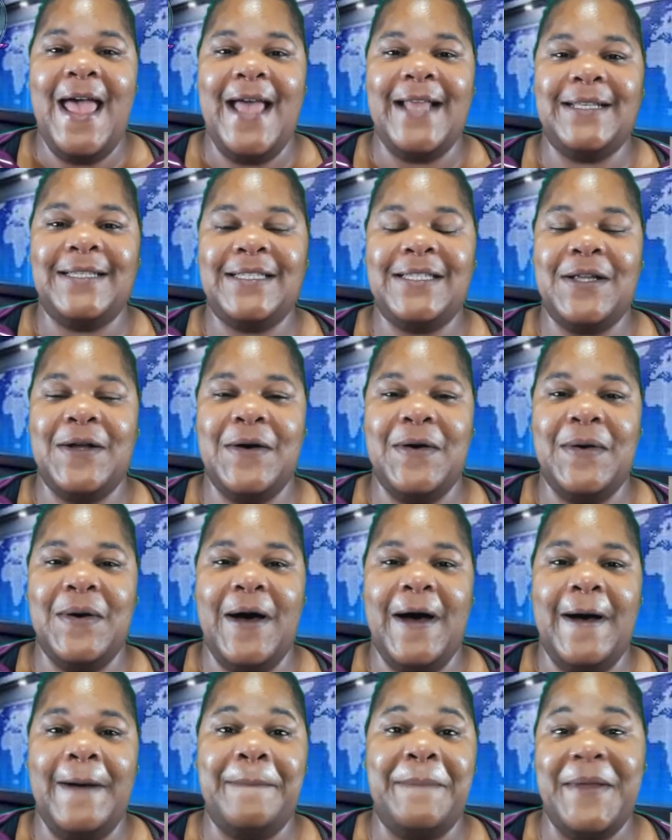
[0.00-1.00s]
And
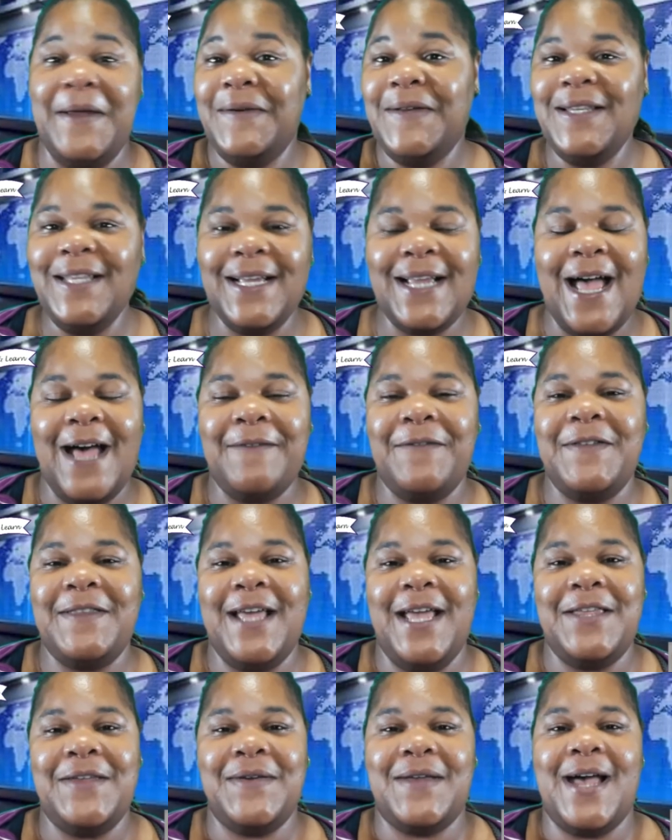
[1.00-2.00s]
so be on the lookout for
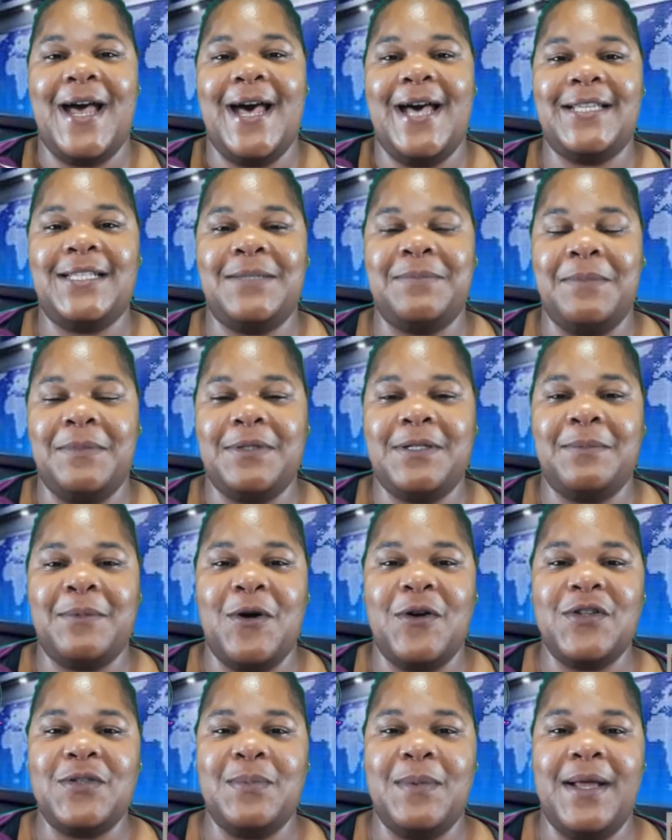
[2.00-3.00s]
that, you guys.
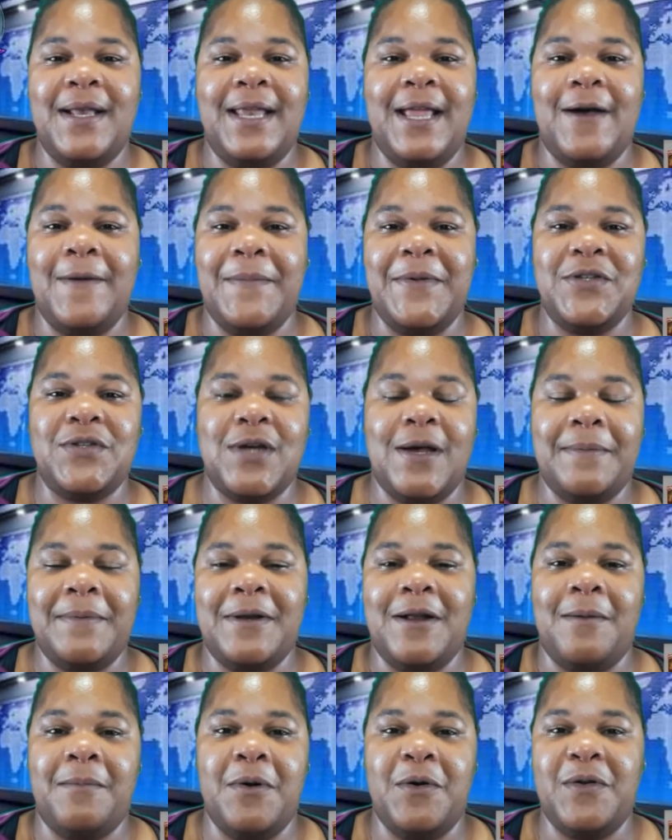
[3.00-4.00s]
Tomorrow's Monday, I'll be
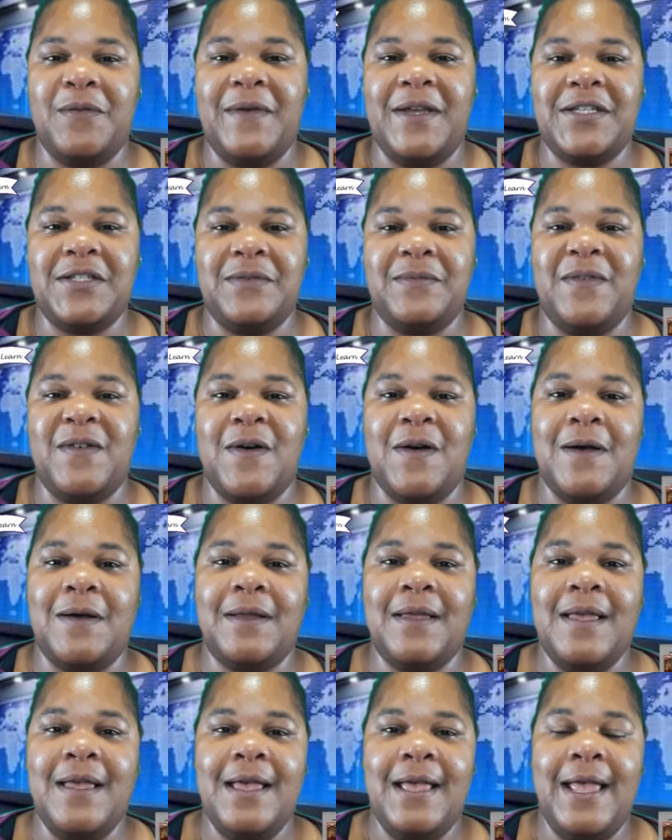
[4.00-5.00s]
dropping our motivation
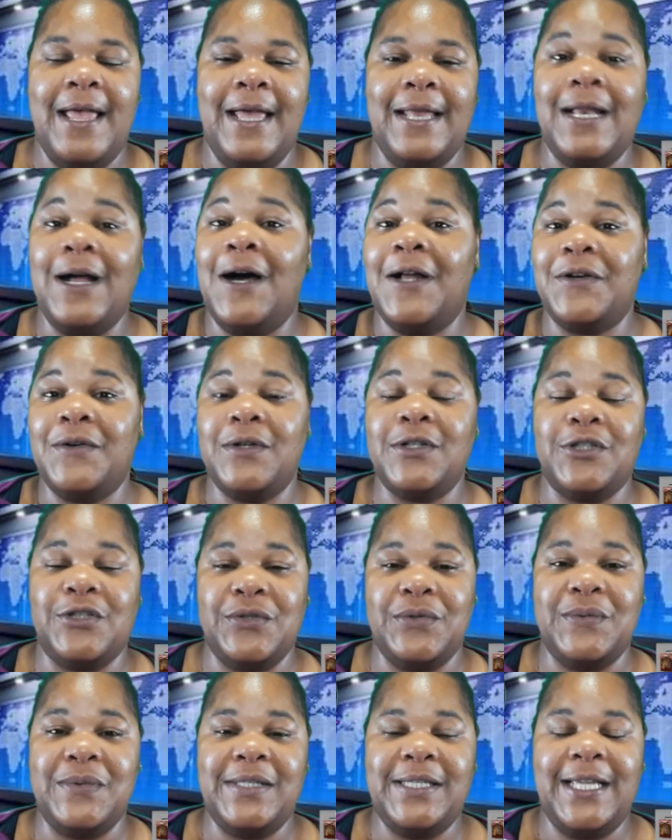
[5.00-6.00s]
vlog in honor of
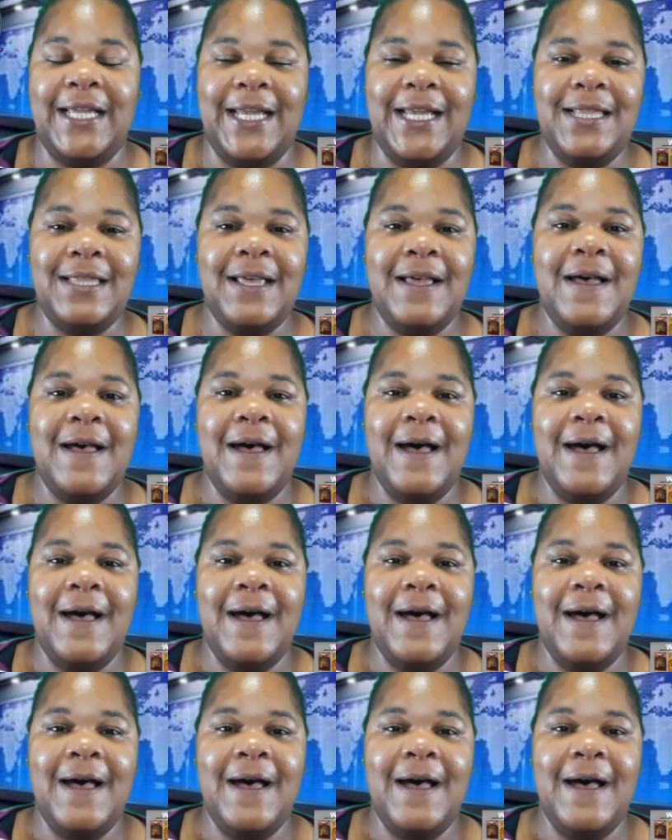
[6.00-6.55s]
Juneteenth.